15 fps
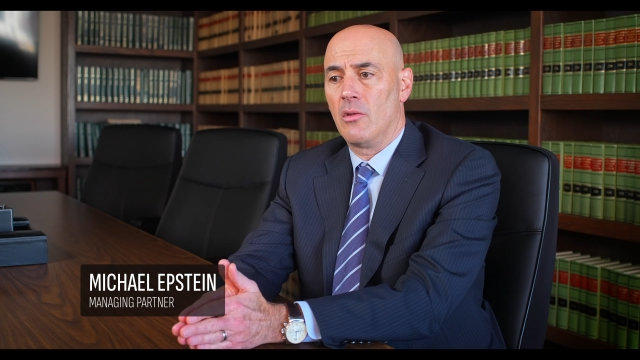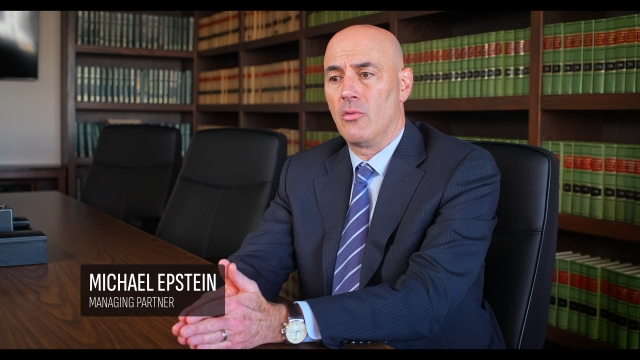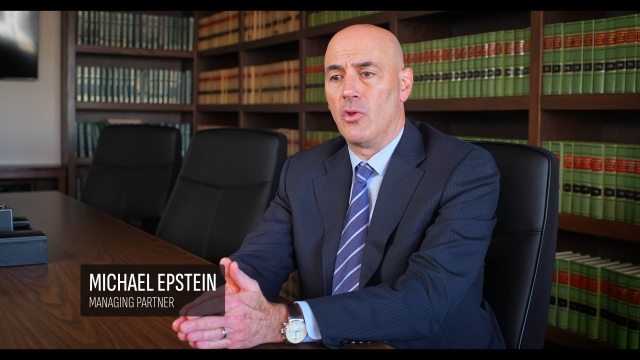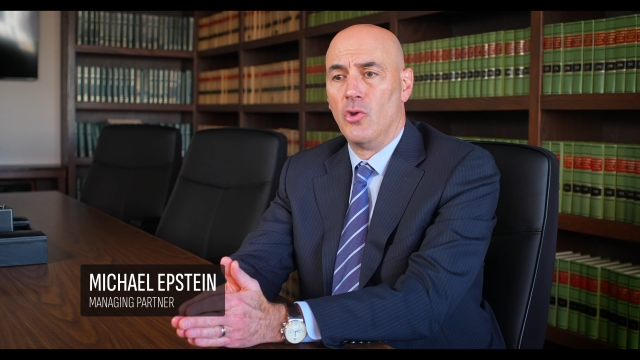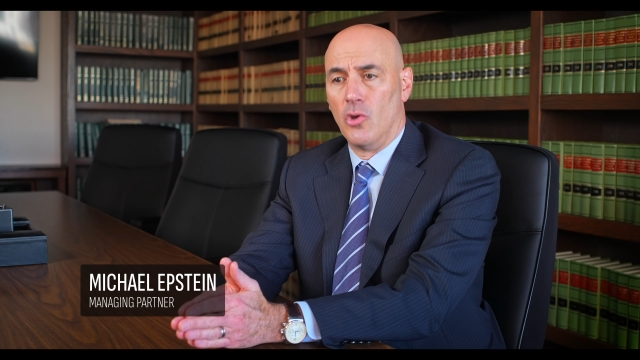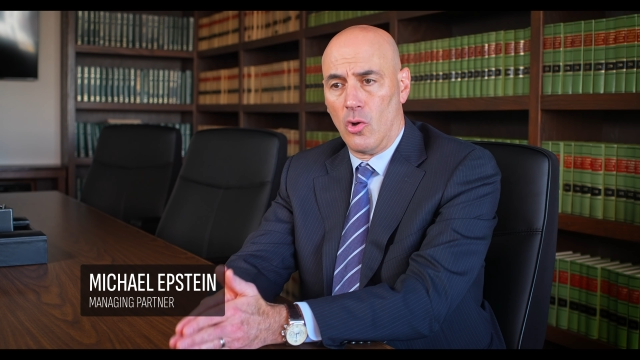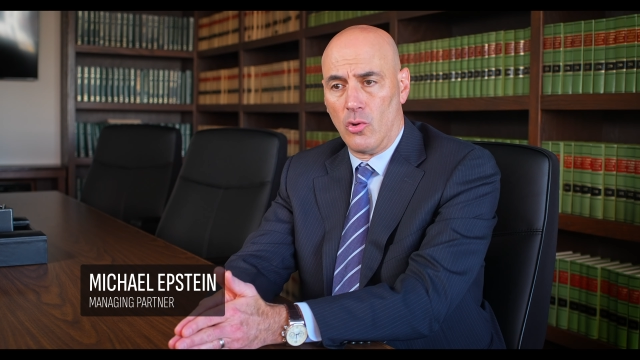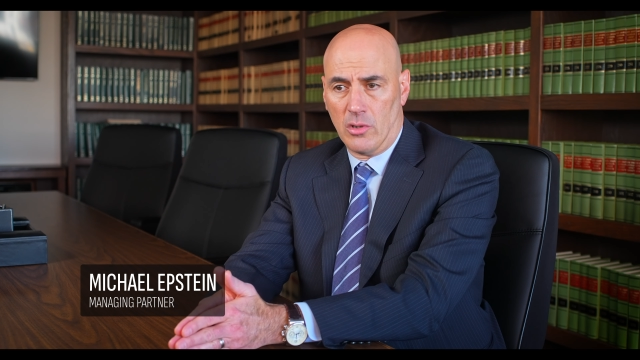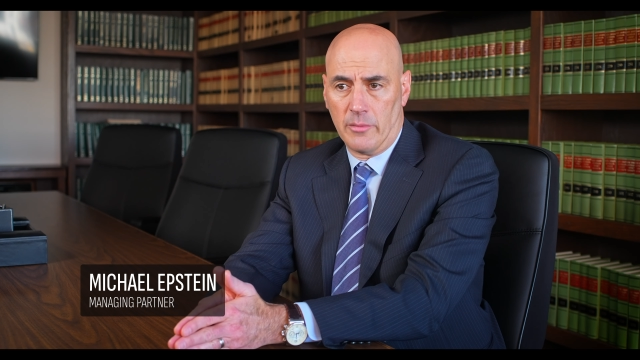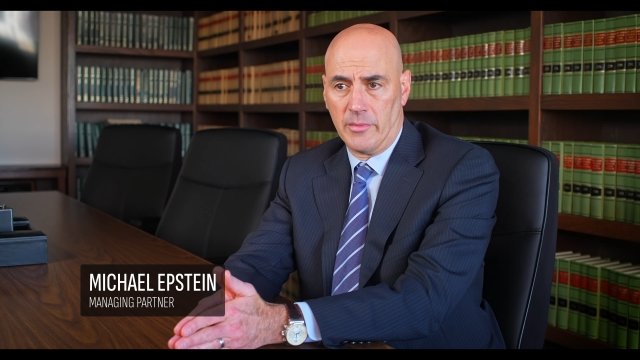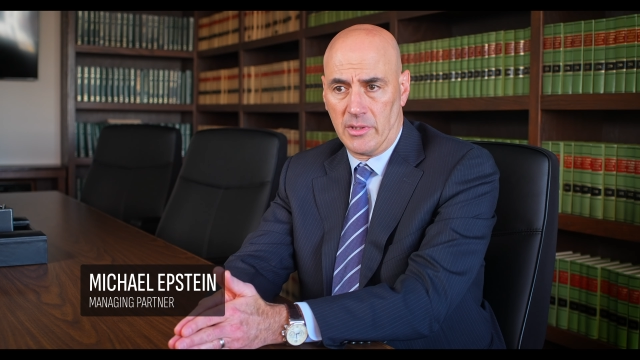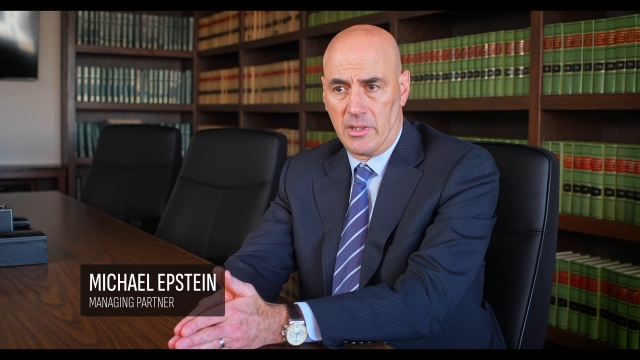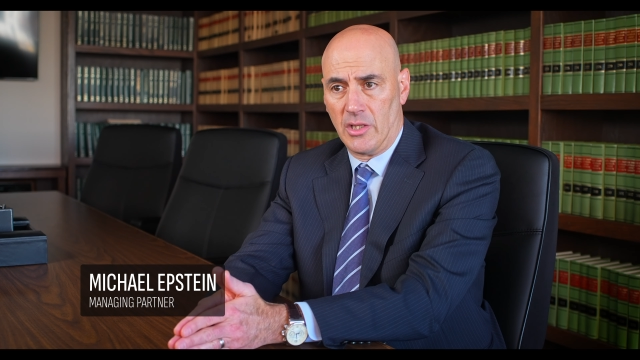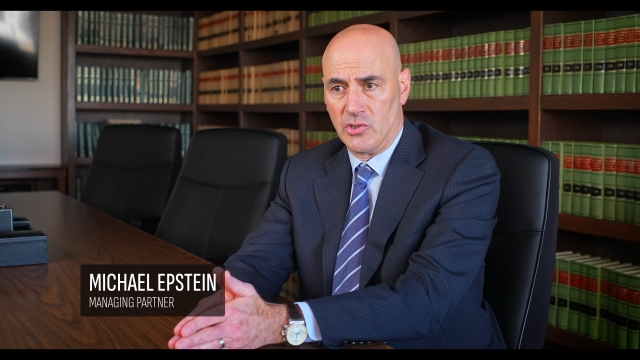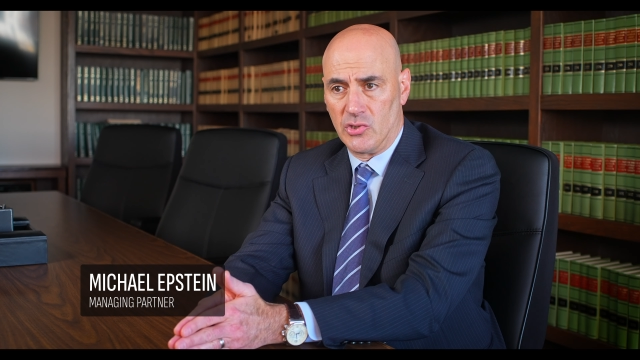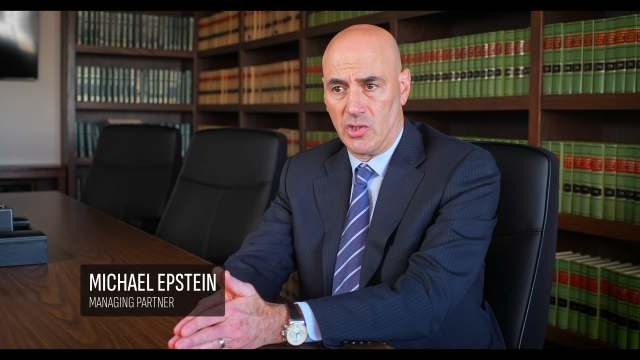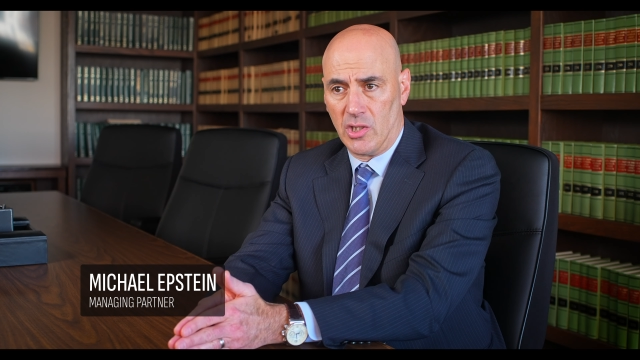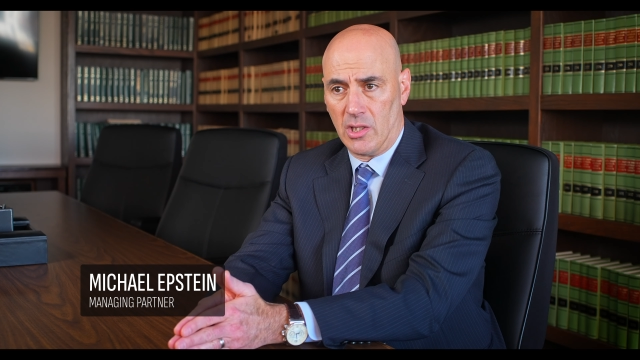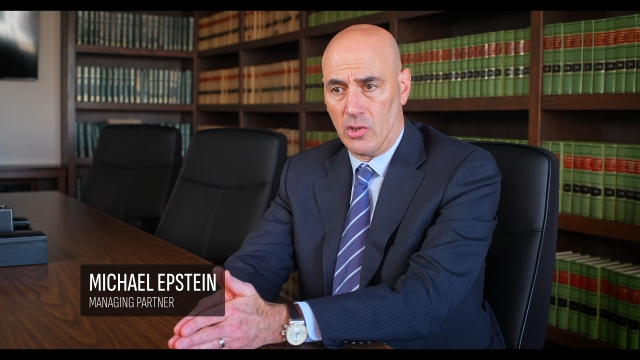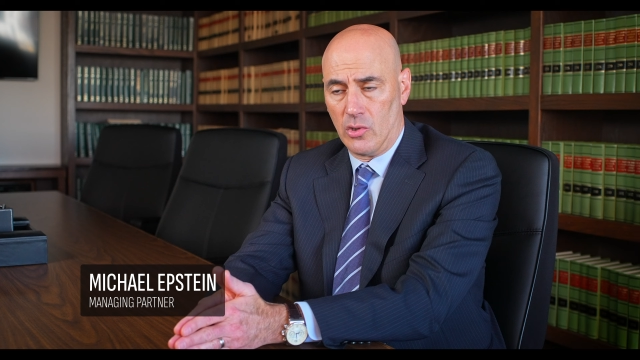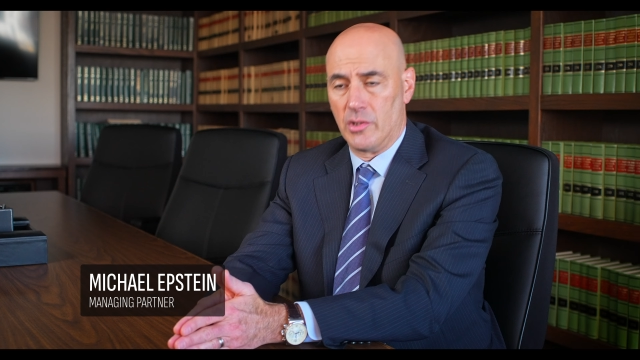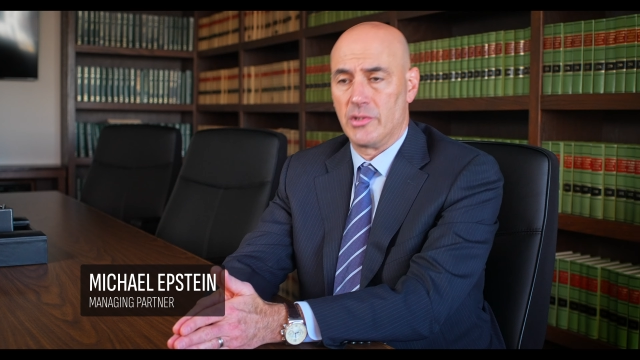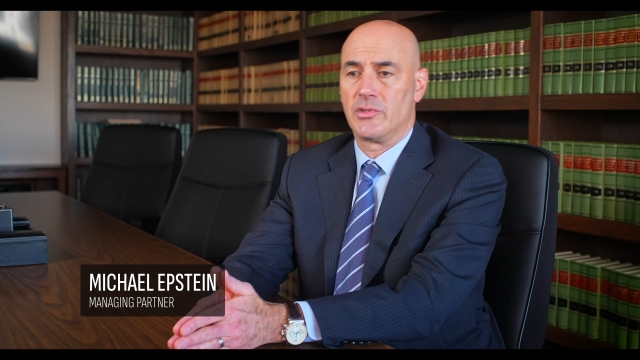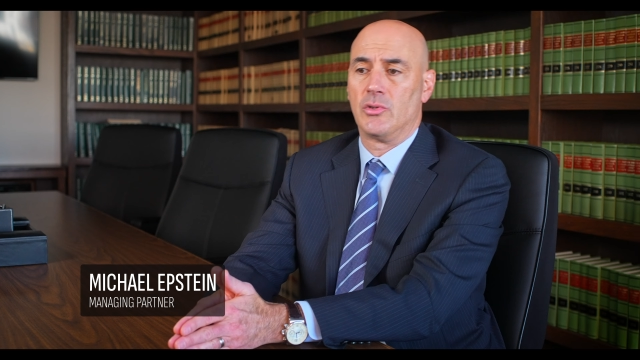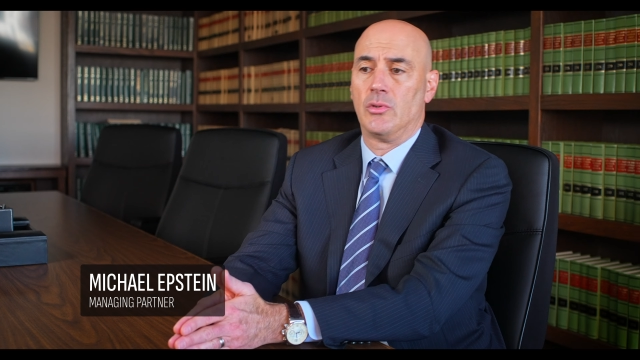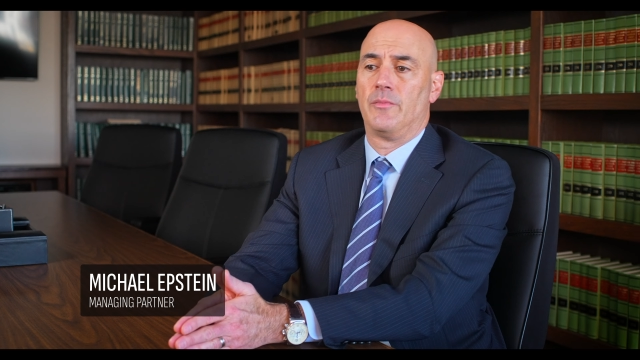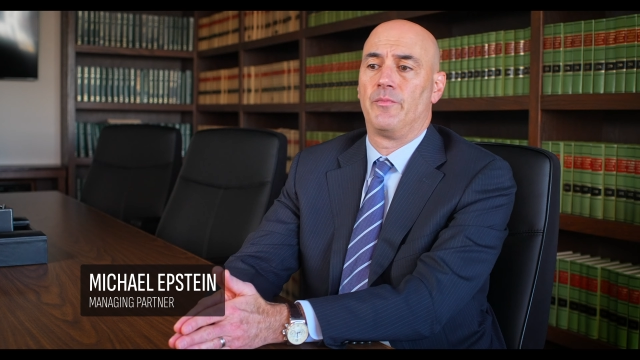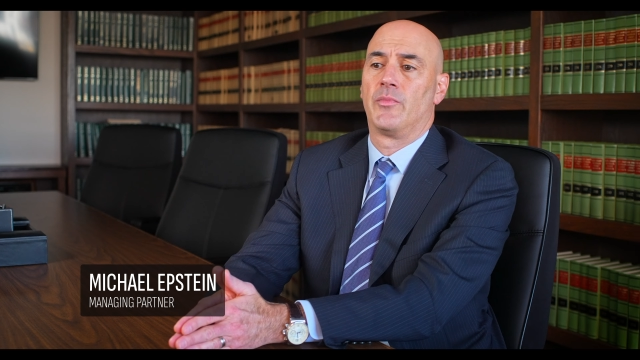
the no limitation on lawsuit.